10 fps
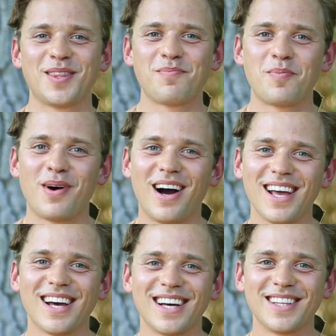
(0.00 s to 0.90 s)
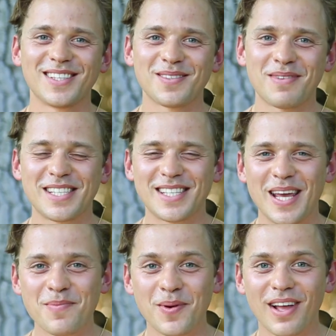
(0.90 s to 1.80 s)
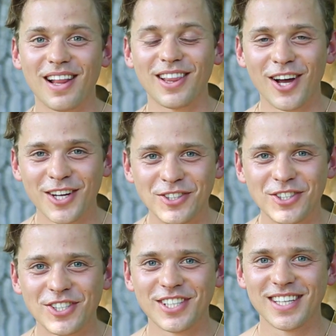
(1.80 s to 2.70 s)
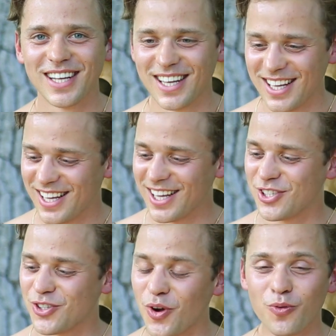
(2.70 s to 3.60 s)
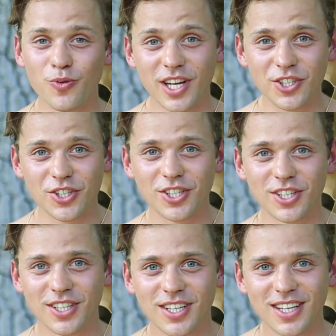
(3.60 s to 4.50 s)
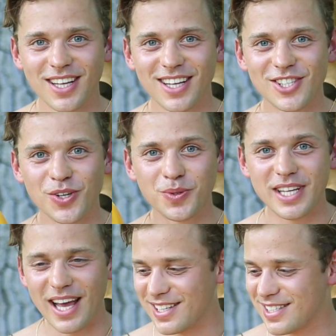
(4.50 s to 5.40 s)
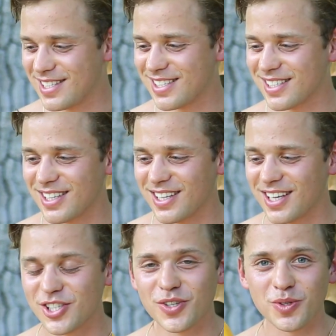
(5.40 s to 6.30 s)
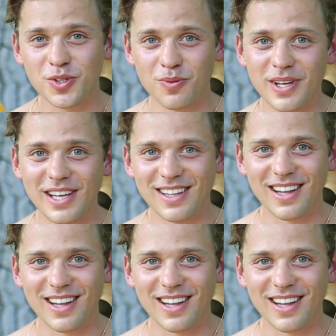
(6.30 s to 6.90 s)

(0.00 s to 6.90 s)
The papaya, this is my staple at lunch. It's so rich, so dense, and so sweet.